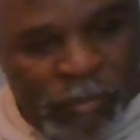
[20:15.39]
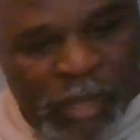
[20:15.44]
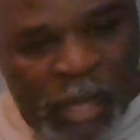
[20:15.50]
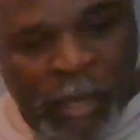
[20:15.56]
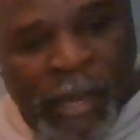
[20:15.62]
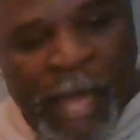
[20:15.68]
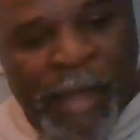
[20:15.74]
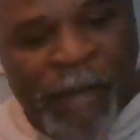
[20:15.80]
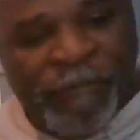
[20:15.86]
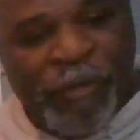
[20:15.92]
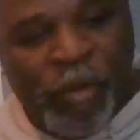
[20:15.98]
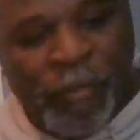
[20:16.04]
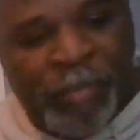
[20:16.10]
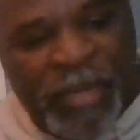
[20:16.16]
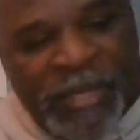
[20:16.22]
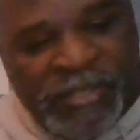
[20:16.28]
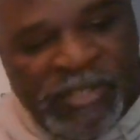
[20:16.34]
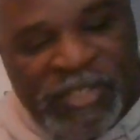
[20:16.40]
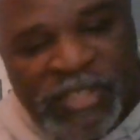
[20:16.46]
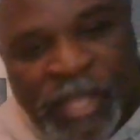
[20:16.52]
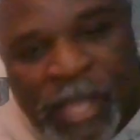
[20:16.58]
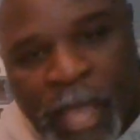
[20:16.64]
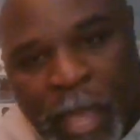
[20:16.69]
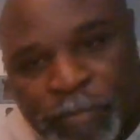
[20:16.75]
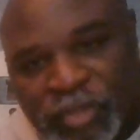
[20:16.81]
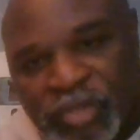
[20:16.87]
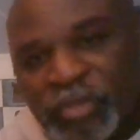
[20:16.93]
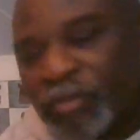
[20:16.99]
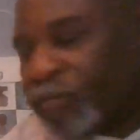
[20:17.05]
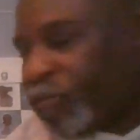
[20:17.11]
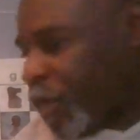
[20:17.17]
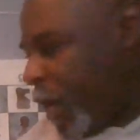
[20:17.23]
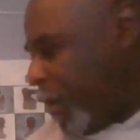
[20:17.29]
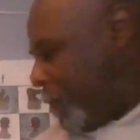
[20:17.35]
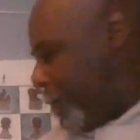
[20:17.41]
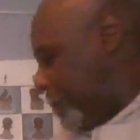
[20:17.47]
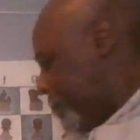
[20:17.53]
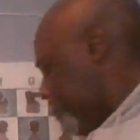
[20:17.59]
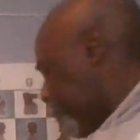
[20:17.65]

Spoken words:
a lot of your pieces captured, right?